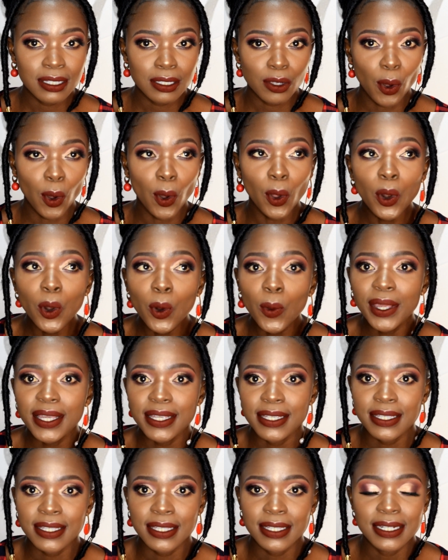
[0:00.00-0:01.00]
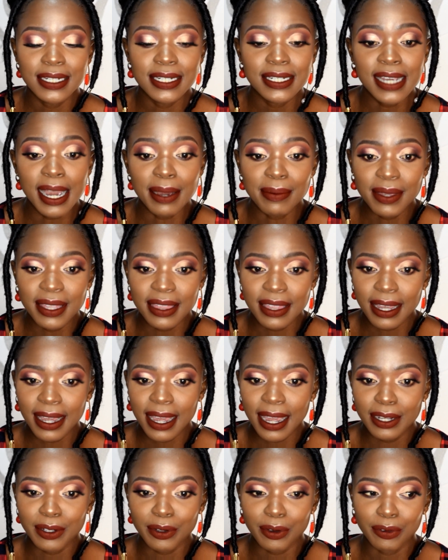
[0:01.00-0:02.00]
always determine the
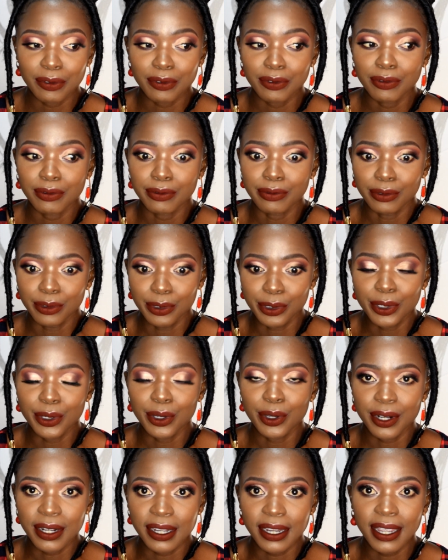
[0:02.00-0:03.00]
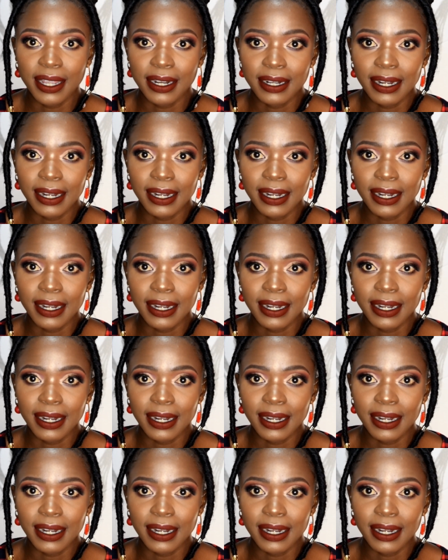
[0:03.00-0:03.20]
kind of look you're gonna get.